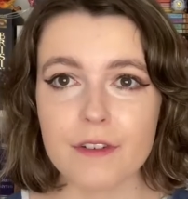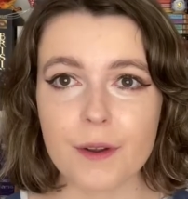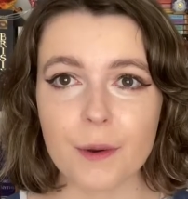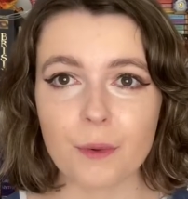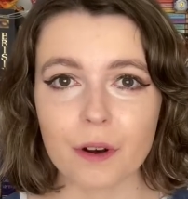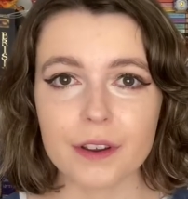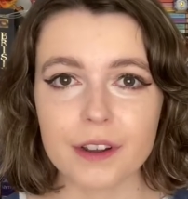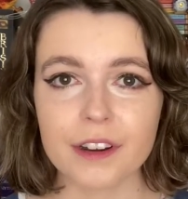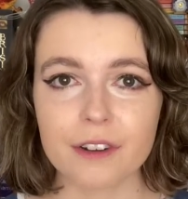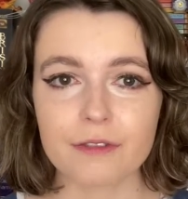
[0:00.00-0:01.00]
know what you're
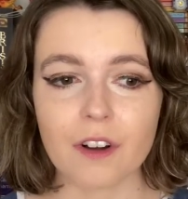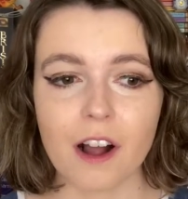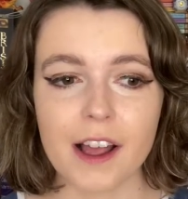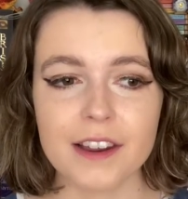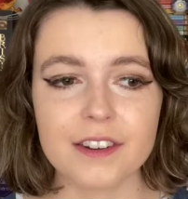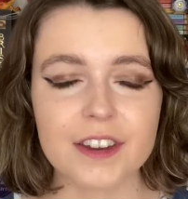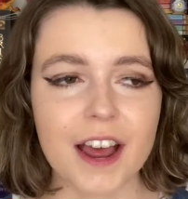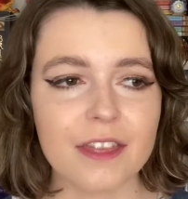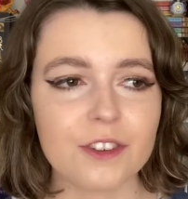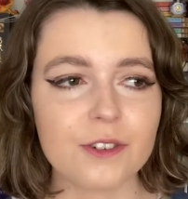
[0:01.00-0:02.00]
gonna find
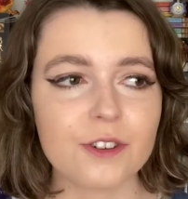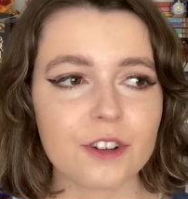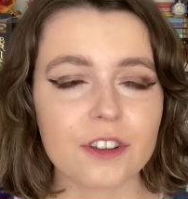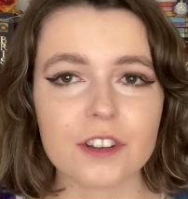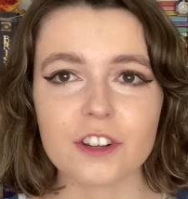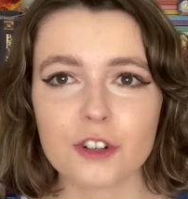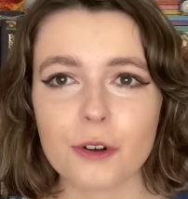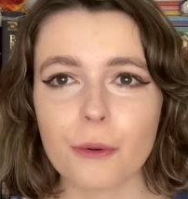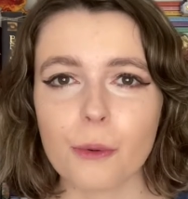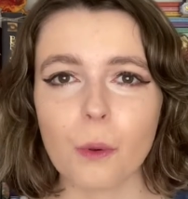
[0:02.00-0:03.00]
and there's usually such
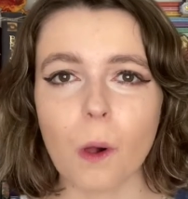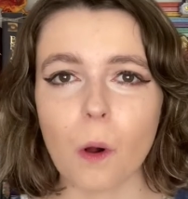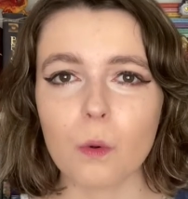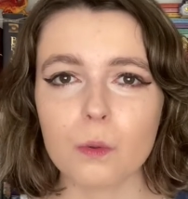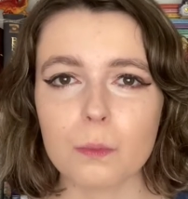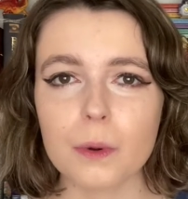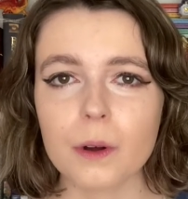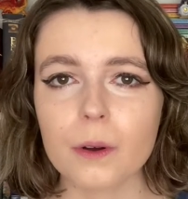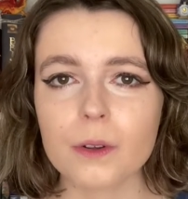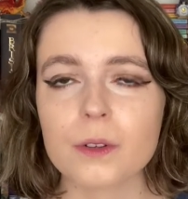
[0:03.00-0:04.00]
cool old
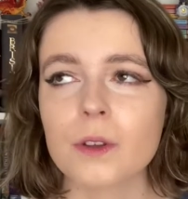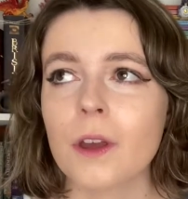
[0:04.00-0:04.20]
books